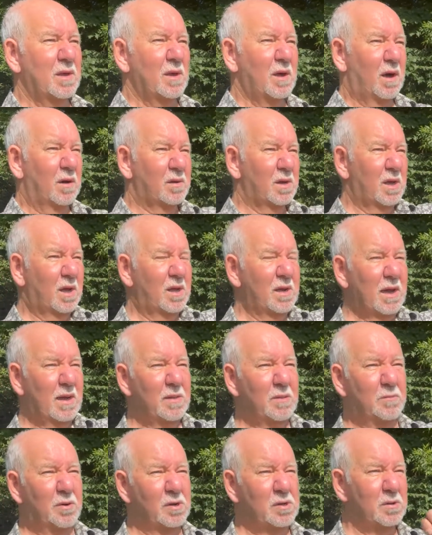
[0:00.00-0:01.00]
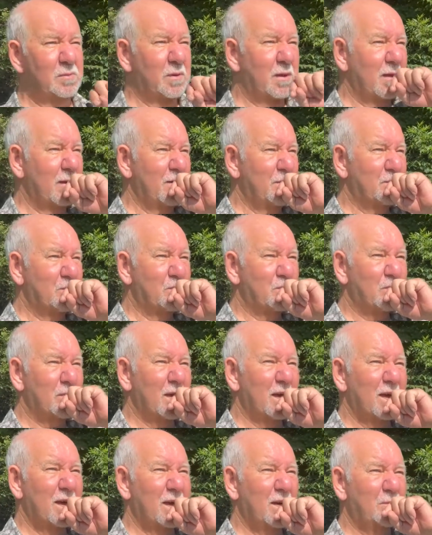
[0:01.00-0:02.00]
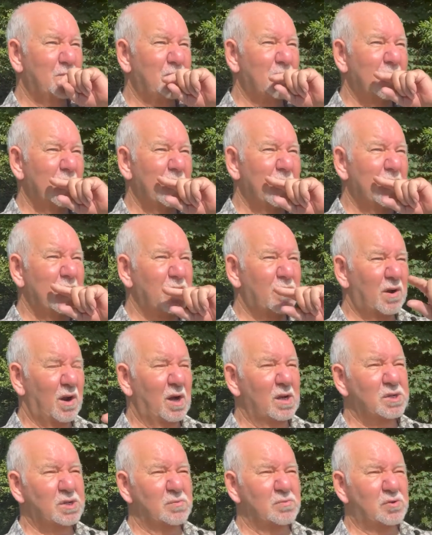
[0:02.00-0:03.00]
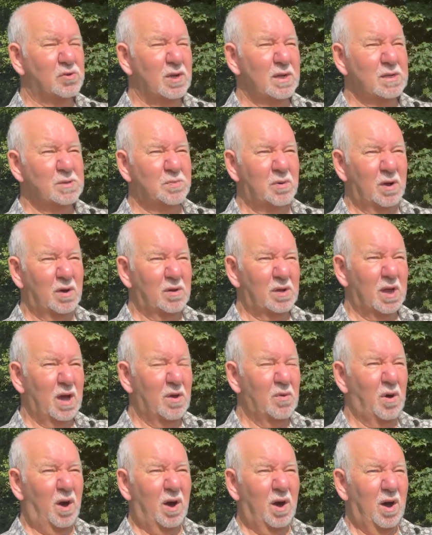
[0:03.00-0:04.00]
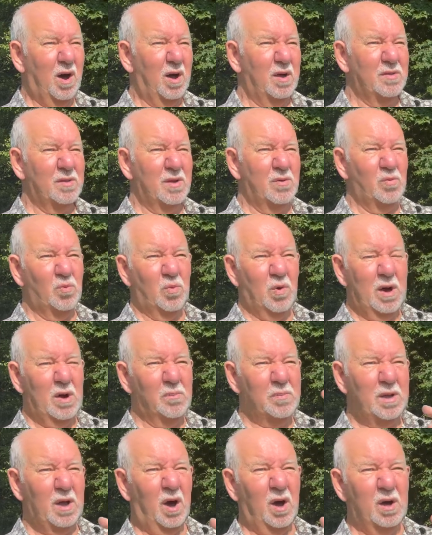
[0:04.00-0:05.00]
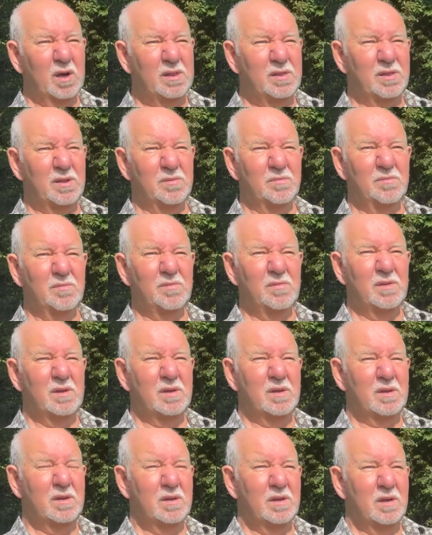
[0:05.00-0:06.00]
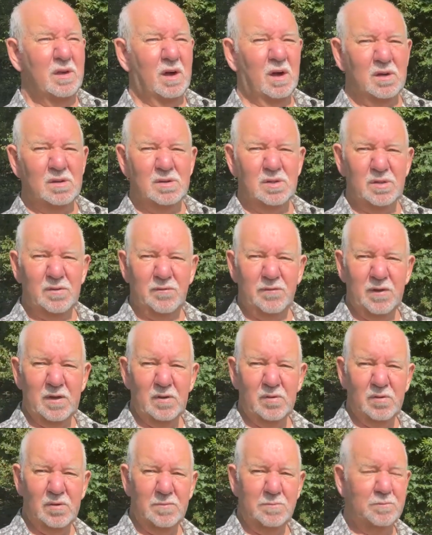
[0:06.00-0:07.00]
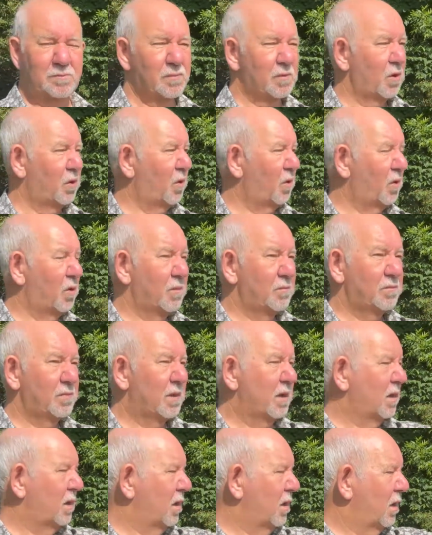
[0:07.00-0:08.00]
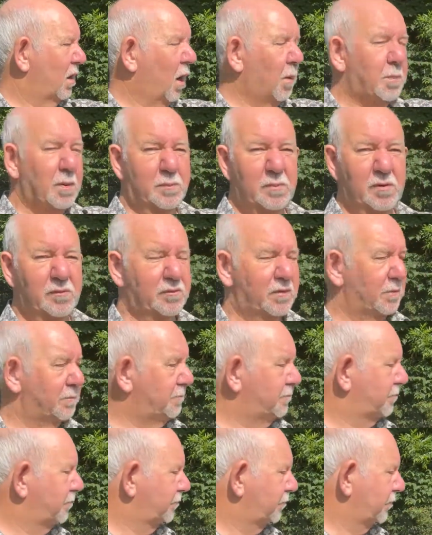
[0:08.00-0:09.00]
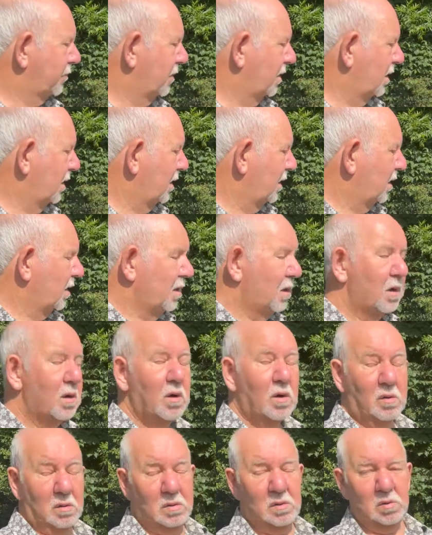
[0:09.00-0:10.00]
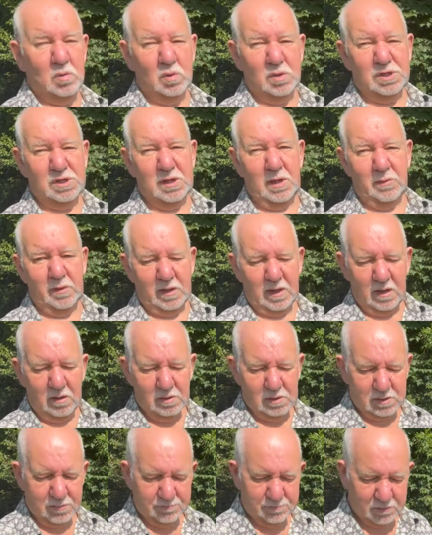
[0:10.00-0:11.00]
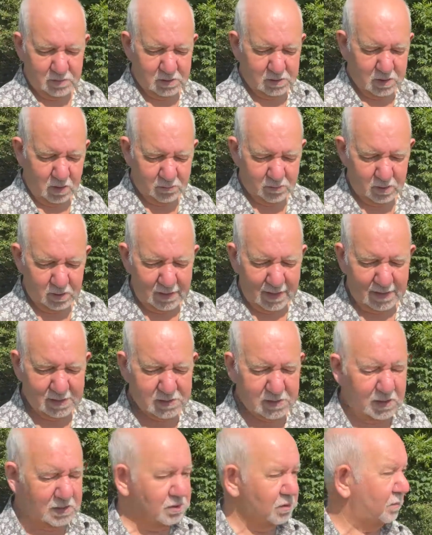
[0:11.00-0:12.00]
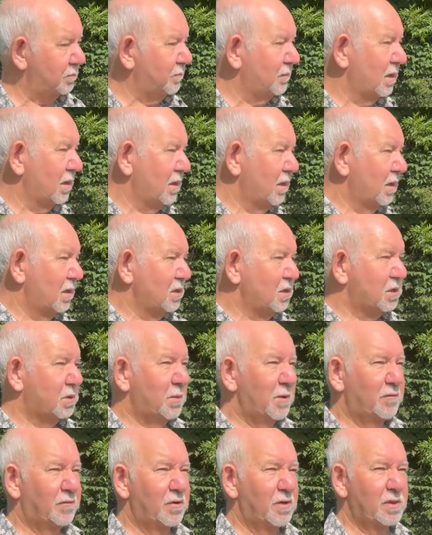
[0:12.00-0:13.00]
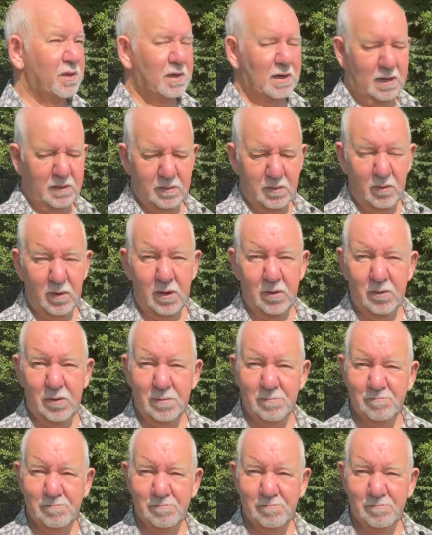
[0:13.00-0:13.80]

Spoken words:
I'm going to go down the bottom here. There are some trees, but I'll go either well behind them onto the field or up above them. We'll see how it goes. So I've got to get set up just a bit further down the road.